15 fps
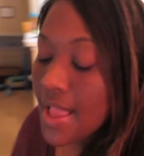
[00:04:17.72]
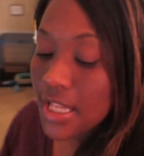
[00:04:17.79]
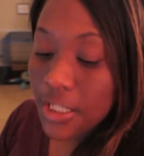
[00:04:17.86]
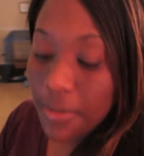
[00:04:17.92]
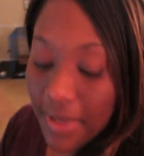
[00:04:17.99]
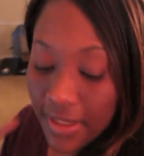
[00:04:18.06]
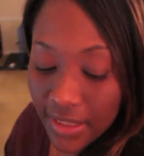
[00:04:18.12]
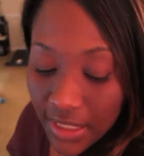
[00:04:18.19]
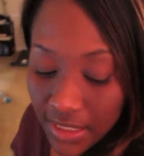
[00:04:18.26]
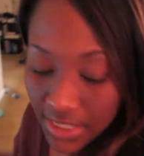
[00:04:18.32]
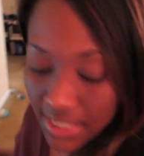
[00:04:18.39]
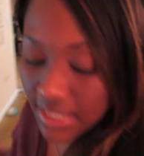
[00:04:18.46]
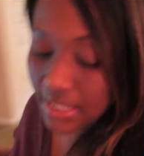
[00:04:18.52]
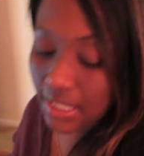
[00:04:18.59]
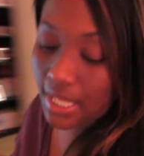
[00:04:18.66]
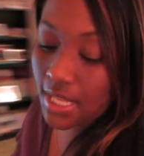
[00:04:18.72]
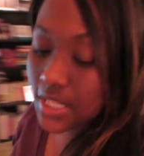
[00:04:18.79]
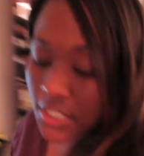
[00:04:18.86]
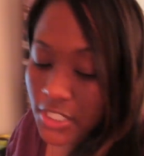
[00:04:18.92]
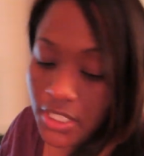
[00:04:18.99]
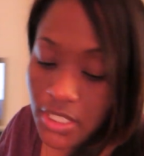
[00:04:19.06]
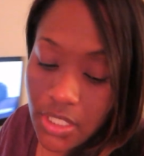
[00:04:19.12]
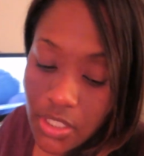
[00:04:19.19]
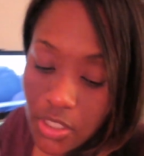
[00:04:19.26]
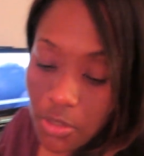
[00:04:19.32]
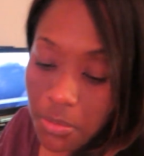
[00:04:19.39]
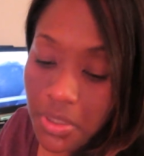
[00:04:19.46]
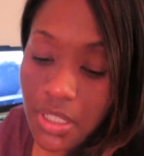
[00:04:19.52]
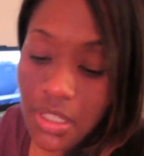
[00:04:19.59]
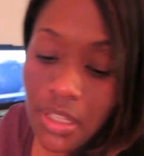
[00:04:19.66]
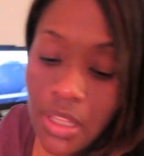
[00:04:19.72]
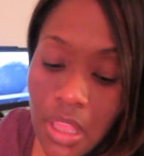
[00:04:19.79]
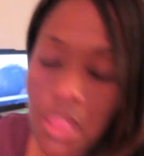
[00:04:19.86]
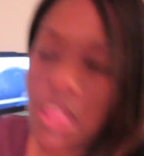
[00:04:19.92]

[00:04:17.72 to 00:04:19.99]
It's about, like, these kids in Cuba,